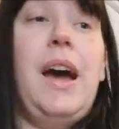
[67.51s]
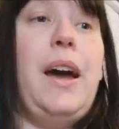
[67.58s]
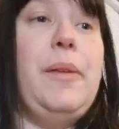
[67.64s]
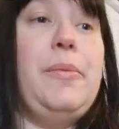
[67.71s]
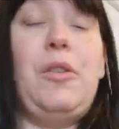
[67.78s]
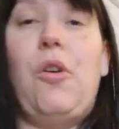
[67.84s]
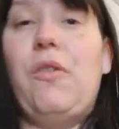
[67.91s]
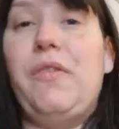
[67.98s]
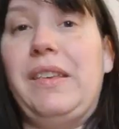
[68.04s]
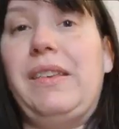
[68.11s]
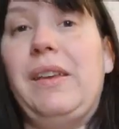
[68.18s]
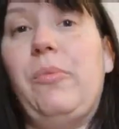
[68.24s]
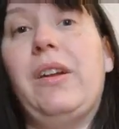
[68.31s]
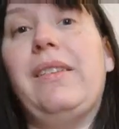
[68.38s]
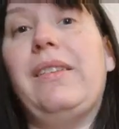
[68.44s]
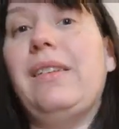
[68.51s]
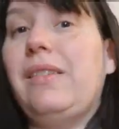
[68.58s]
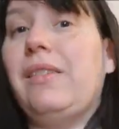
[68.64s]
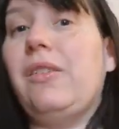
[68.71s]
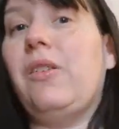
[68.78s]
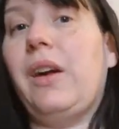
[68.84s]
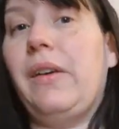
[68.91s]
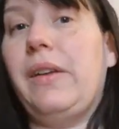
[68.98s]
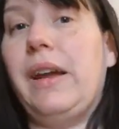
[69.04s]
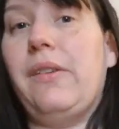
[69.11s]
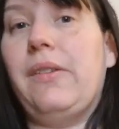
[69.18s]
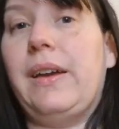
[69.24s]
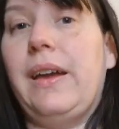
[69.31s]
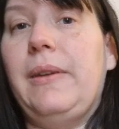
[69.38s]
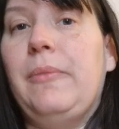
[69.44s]
Um, so obviously when I did start going out
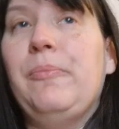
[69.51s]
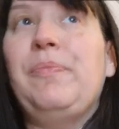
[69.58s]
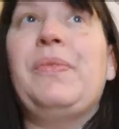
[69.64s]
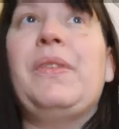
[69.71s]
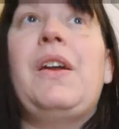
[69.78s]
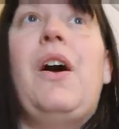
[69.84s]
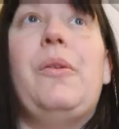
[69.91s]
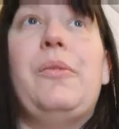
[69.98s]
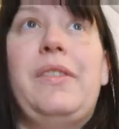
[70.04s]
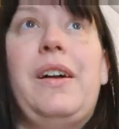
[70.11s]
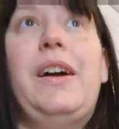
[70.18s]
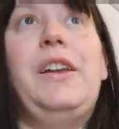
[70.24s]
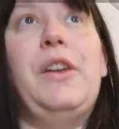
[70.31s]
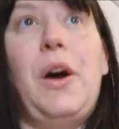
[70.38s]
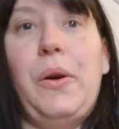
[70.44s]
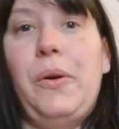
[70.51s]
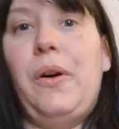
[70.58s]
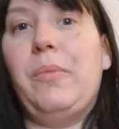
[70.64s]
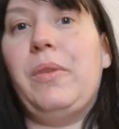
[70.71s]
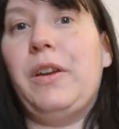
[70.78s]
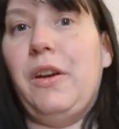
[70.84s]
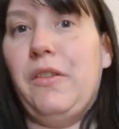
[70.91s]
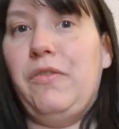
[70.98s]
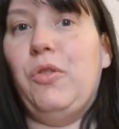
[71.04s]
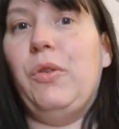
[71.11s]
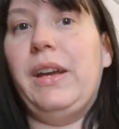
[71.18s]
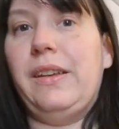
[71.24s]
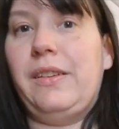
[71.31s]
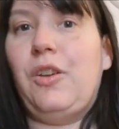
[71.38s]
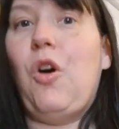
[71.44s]
again, I was like, no, I'm going to
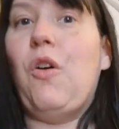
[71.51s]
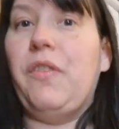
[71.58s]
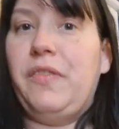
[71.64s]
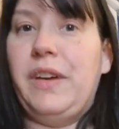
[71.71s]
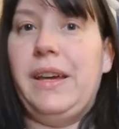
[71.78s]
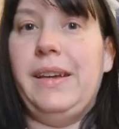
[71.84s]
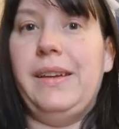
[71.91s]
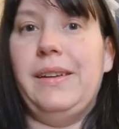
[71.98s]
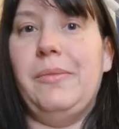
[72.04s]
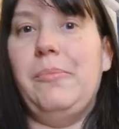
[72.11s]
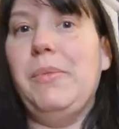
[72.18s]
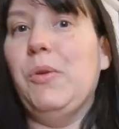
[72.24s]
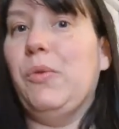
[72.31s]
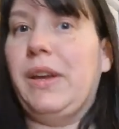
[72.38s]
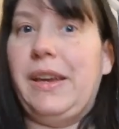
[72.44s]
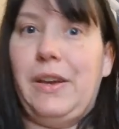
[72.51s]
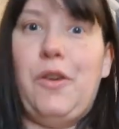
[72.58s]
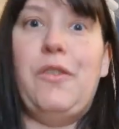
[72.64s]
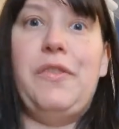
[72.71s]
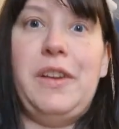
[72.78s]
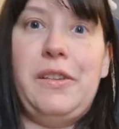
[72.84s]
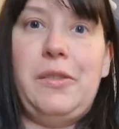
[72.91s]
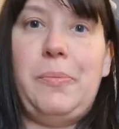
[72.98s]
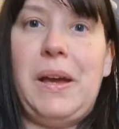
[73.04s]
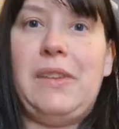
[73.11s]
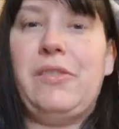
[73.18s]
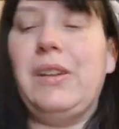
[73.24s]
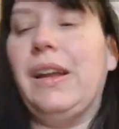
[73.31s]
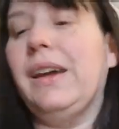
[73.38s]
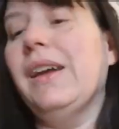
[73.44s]
avoid coffee and milky coffee
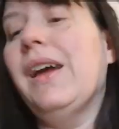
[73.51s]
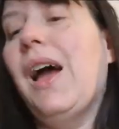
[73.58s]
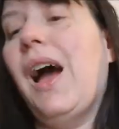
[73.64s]
especially.